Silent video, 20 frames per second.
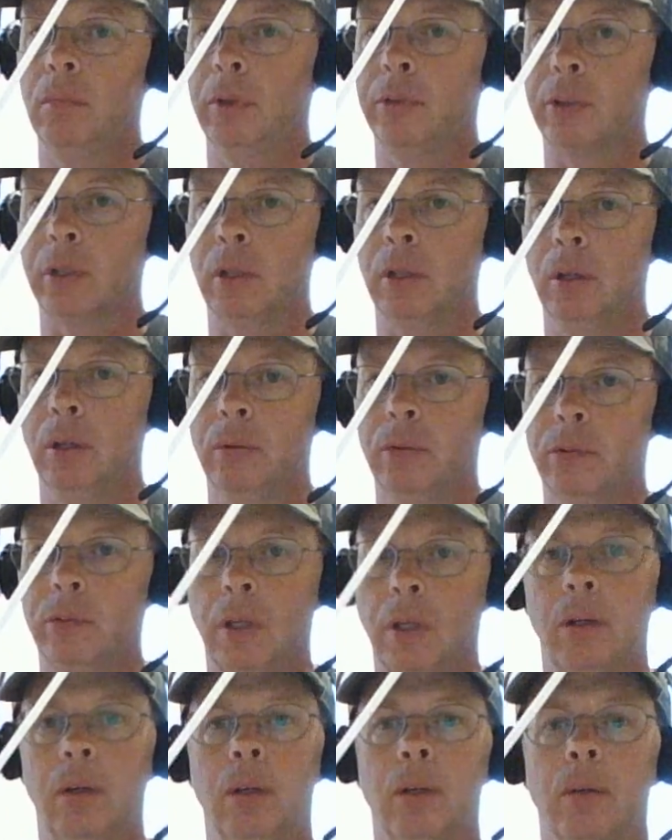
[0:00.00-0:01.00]
Is it close?
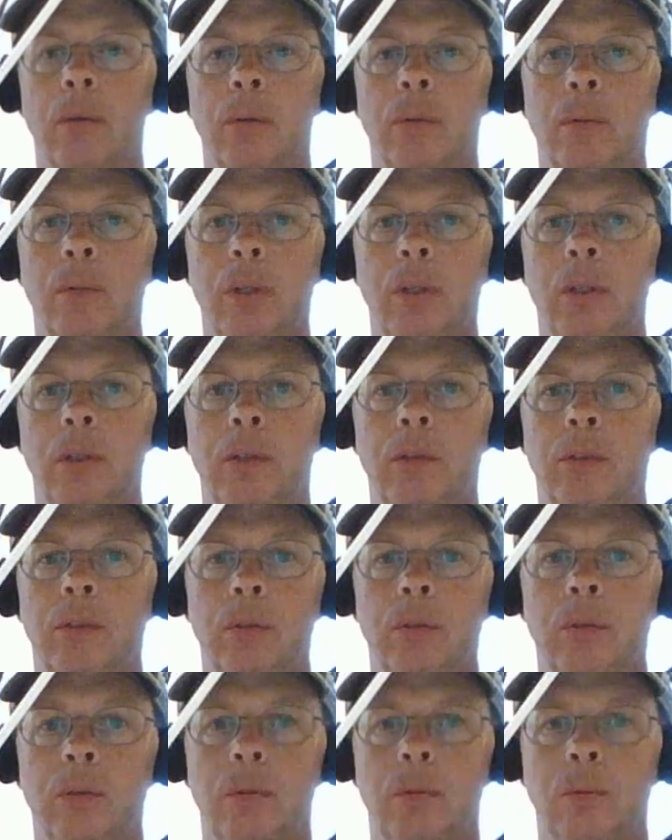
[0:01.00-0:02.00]
I don't know. 3,
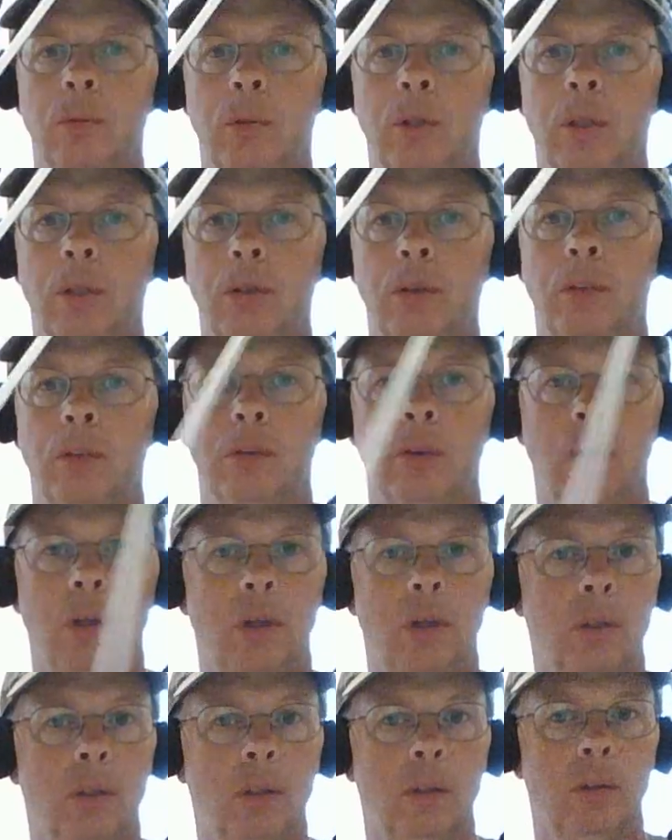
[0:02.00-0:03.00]
2, 1,
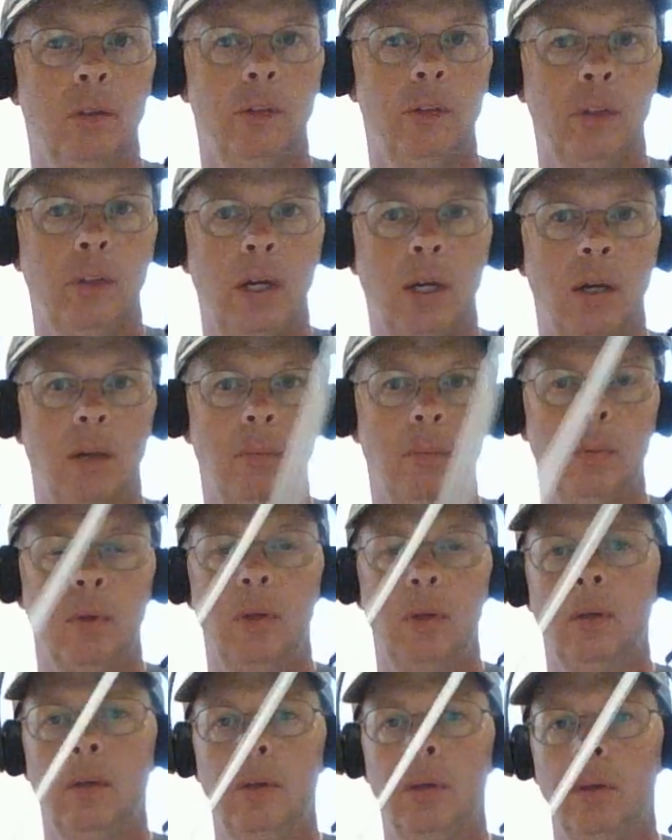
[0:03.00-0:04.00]
start, stop.
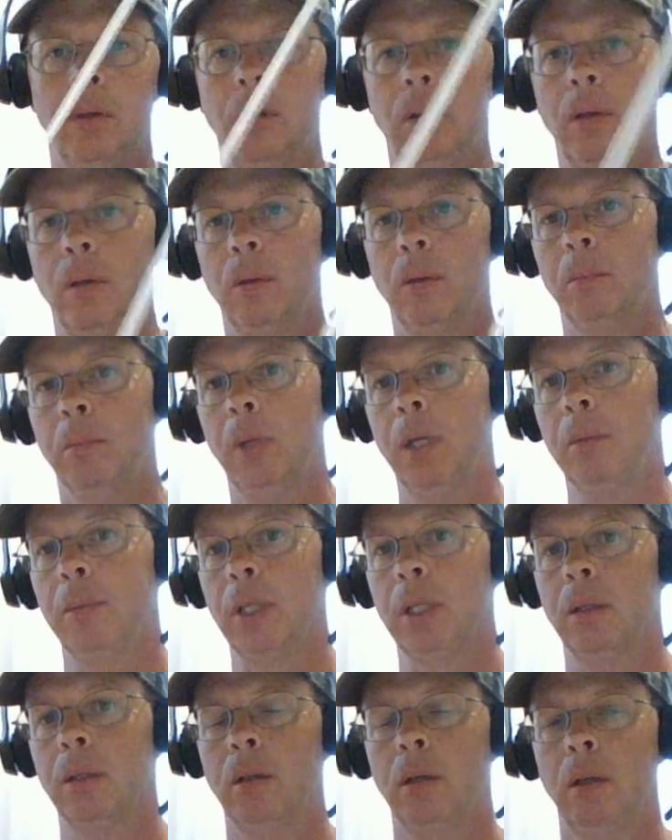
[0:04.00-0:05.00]

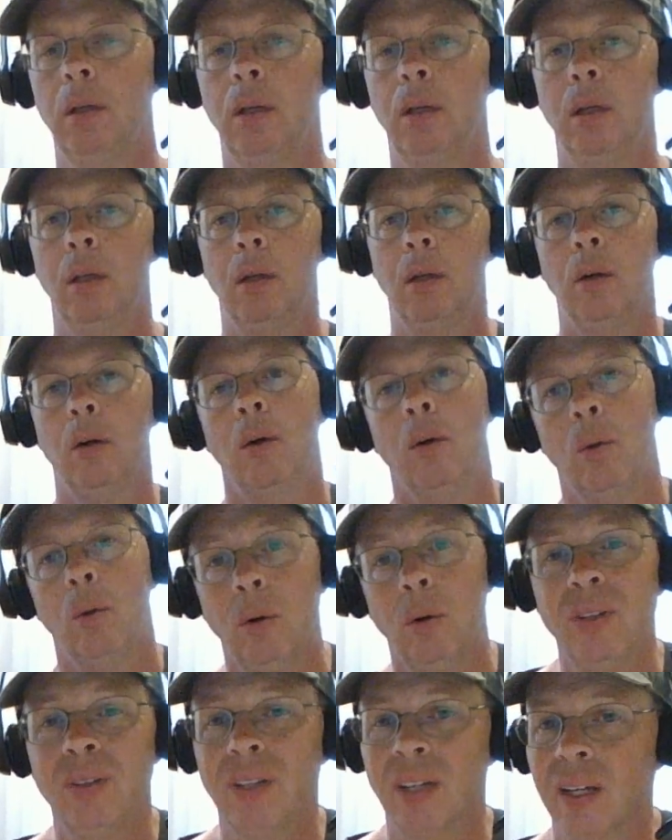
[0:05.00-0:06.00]
Maybe.
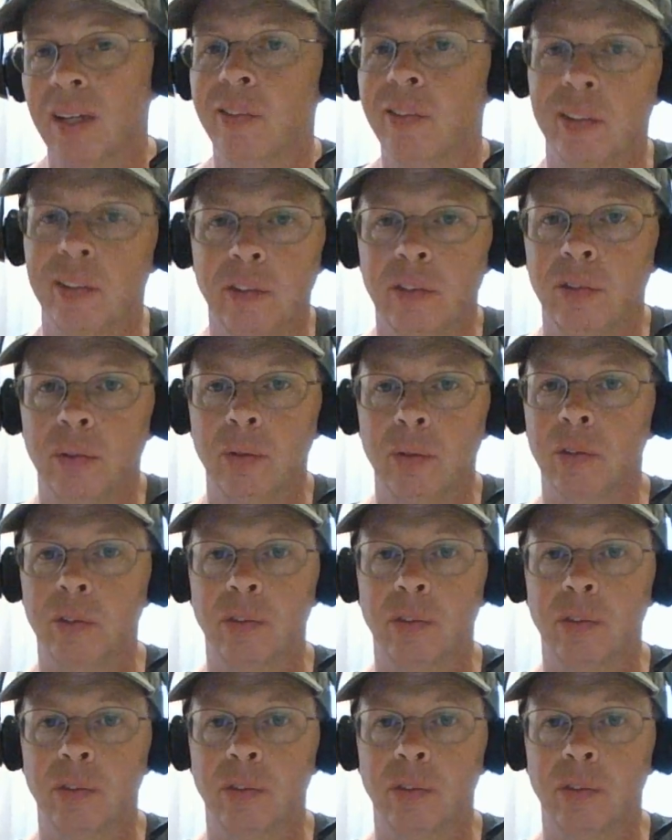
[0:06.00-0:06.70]
Or you can actually just use a